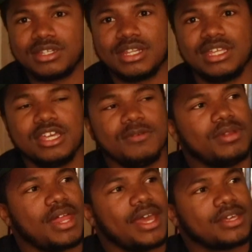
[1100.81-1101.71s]
Then he can
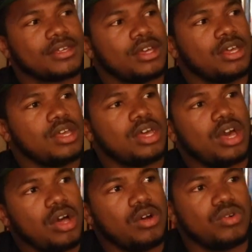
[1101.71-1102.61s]
be like,
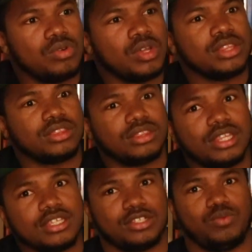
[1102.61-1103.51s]
oh,
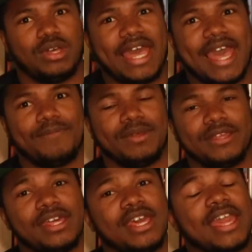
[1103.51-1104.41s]
this is what happened.